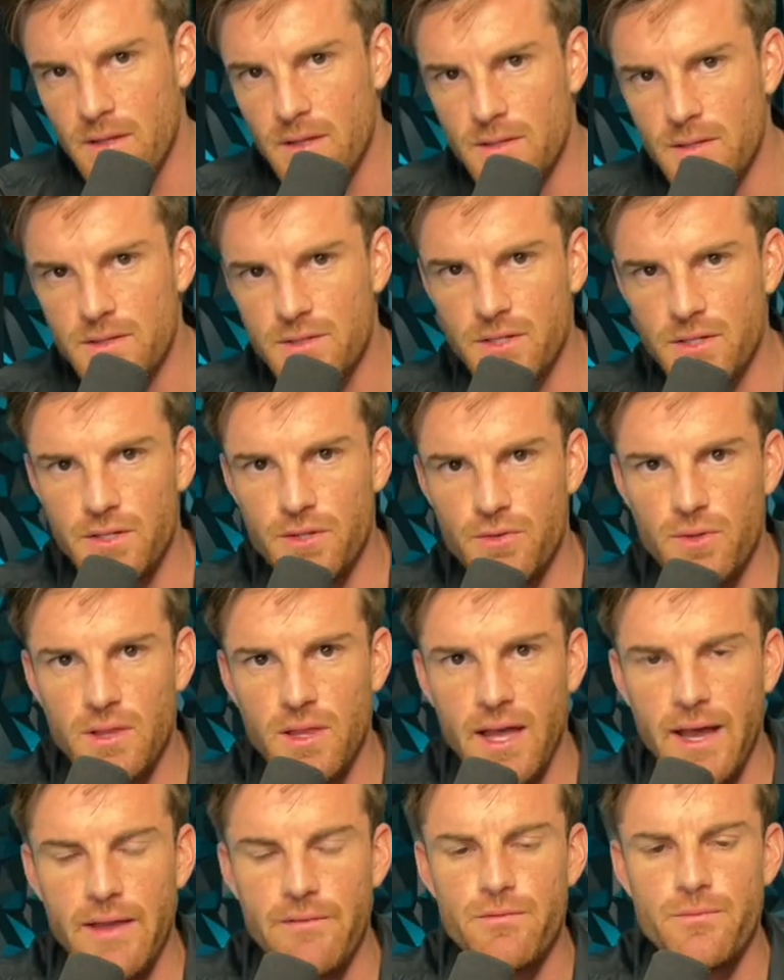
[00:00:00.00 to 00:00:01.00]
it's good to do it
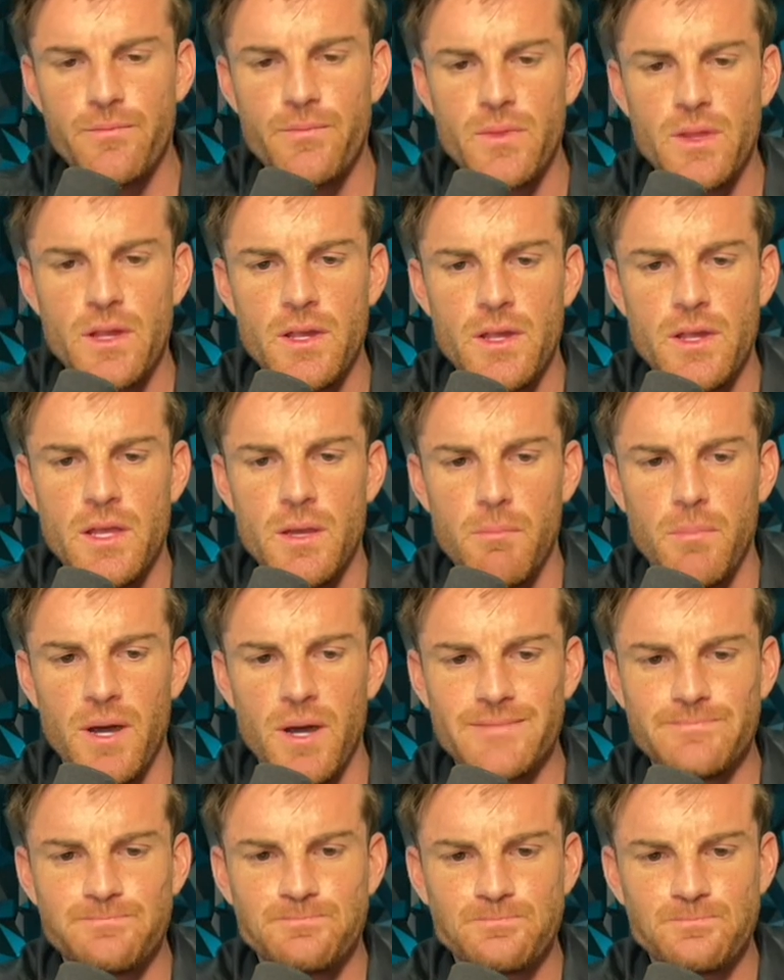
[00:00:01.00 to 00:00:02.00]
live. But